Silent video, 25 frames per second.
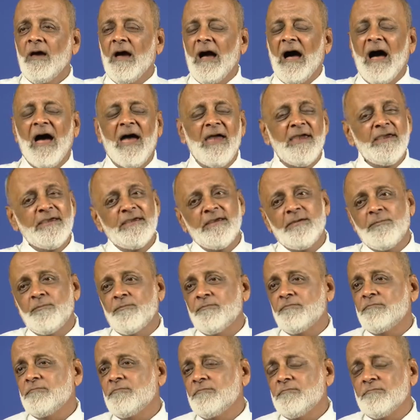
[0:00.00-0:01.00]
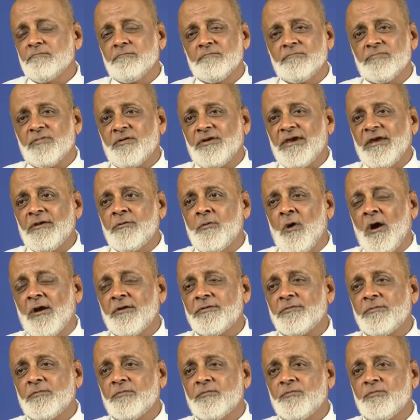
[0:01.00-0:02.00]
I
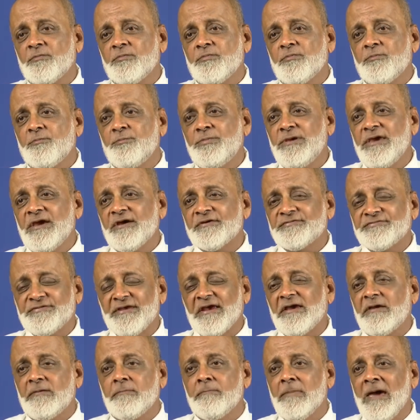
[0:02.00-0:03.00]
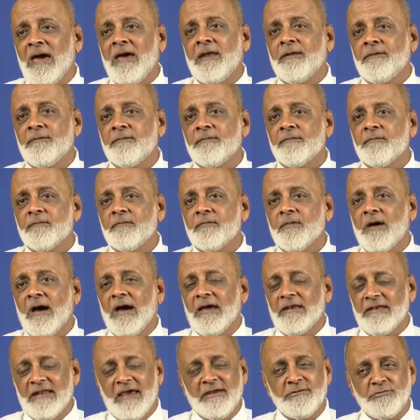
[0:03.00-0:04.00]
cannot be a sick man.
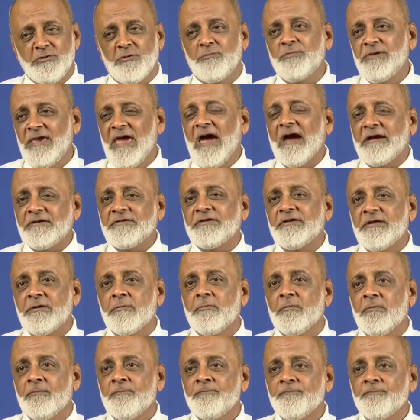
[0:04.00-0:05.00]
I like to be active.